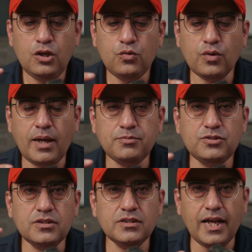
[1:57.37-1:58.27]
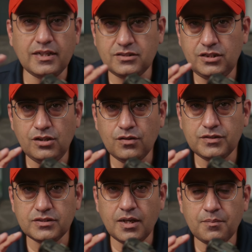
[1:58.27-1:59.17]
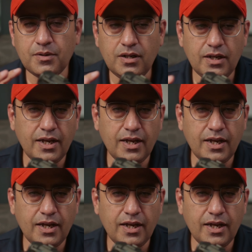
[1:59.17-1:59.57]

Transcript: to capture the LCD of this camera,